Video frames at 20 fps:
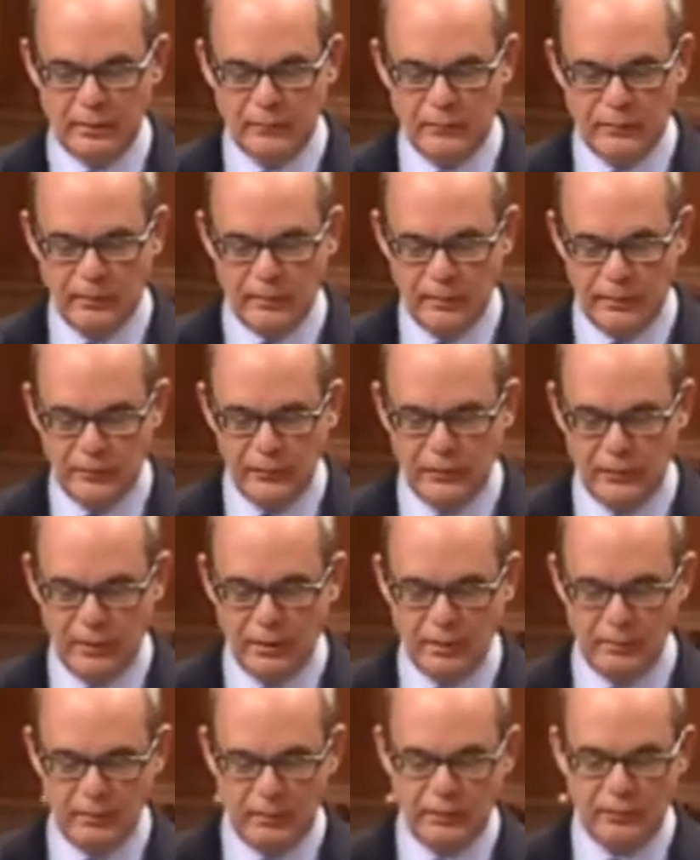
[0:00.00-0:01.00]
for his
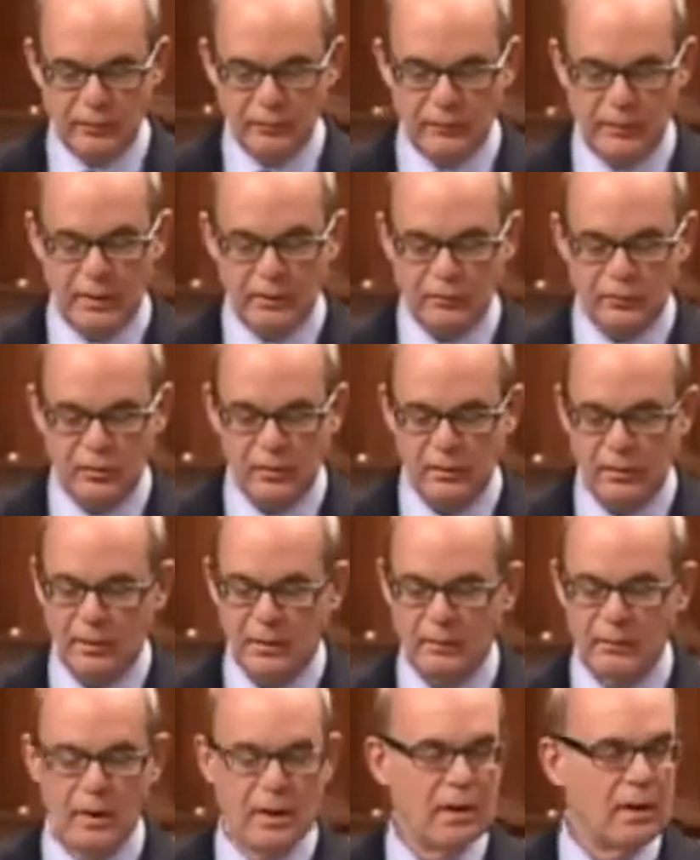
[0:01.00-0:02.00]
intervention.
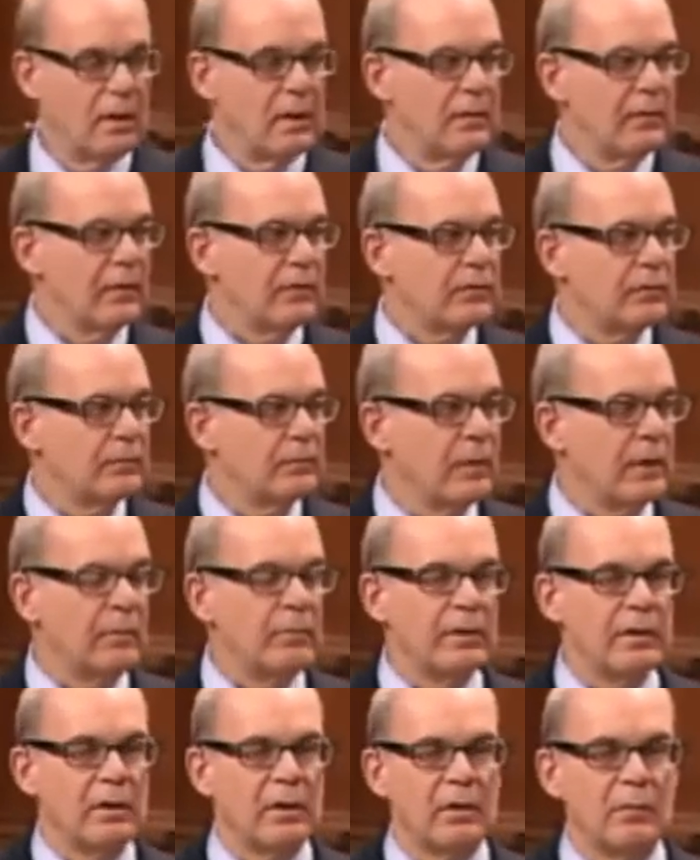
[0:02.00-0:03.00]
This may
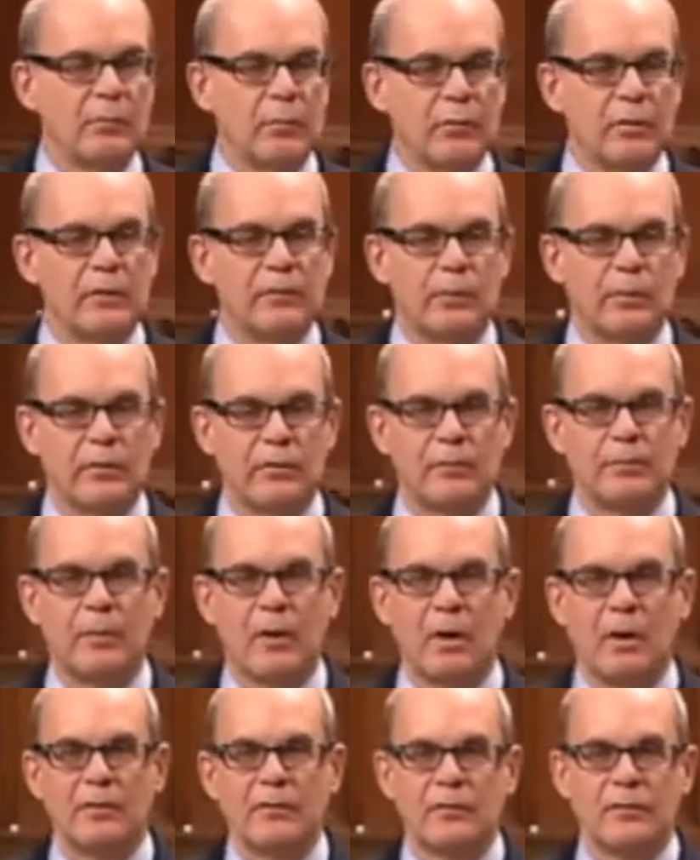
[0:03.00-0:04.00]
be a brief
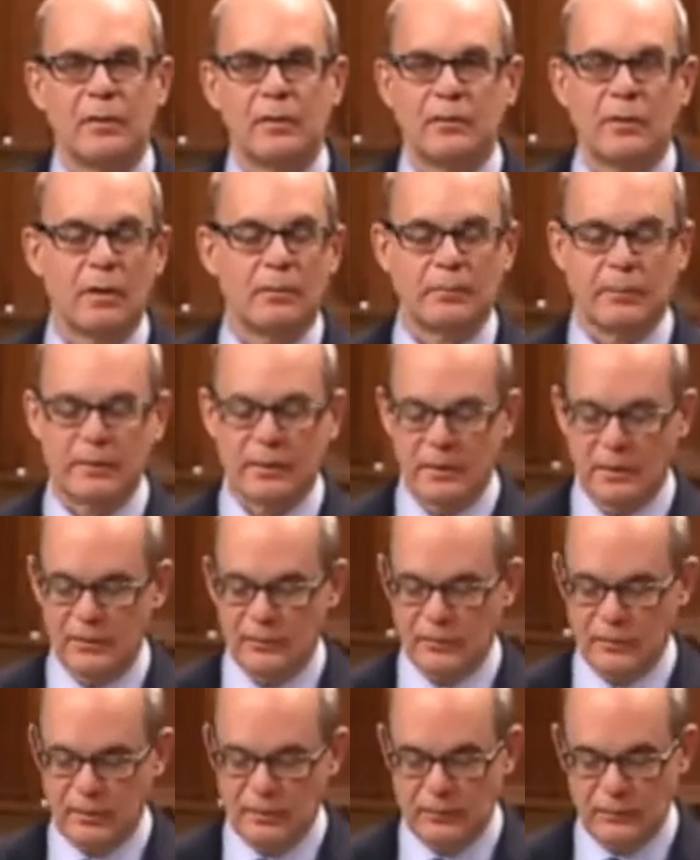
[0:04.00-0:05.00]
response, not because
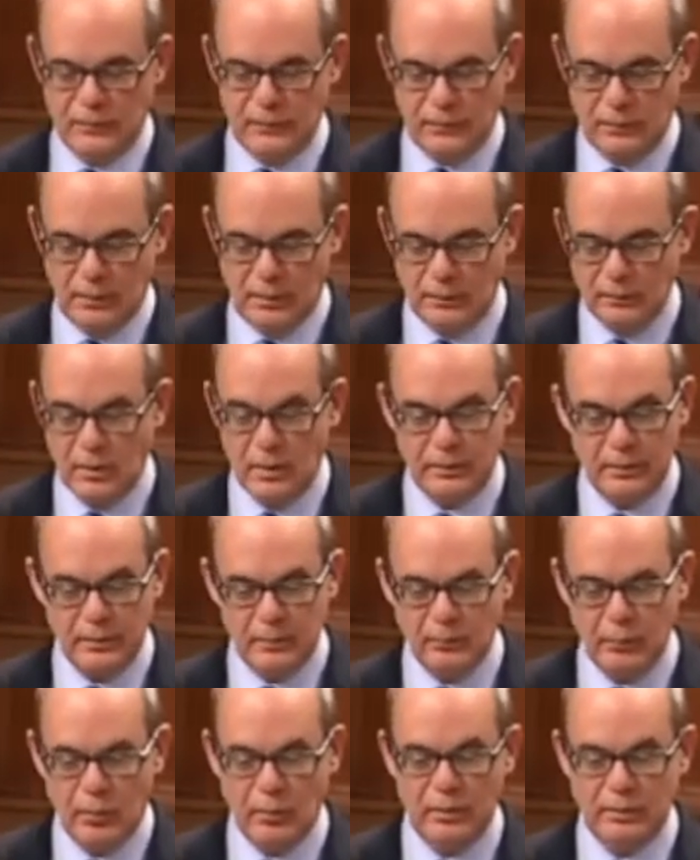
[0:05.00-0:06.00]
it's not an
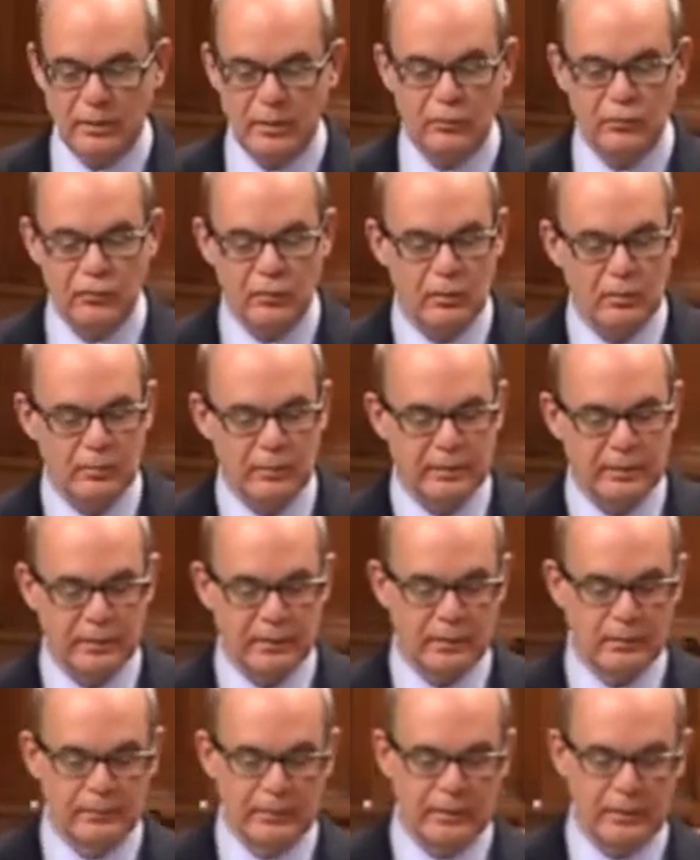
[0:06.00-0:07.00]
important issue, but
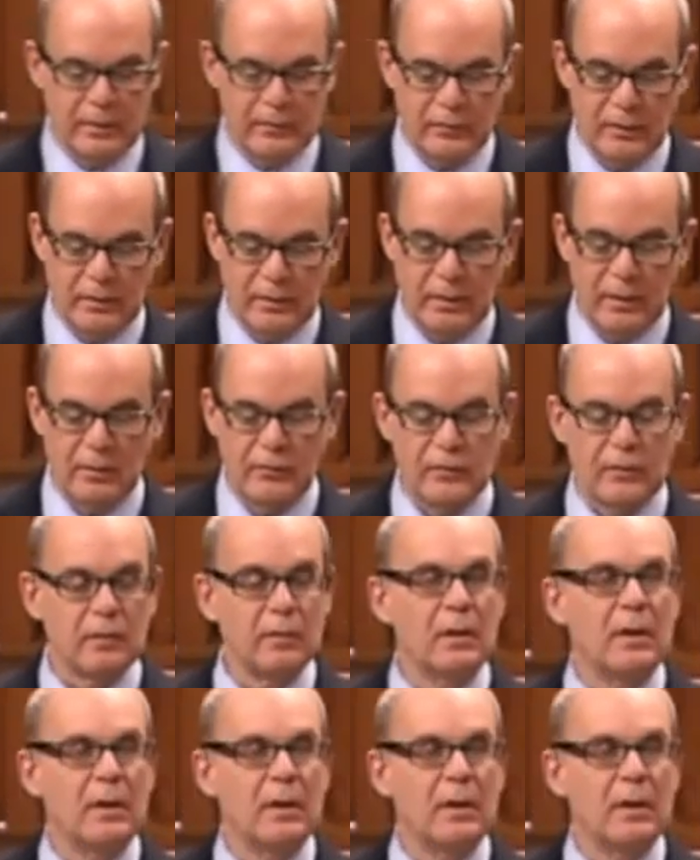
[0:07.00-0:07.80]
because it is.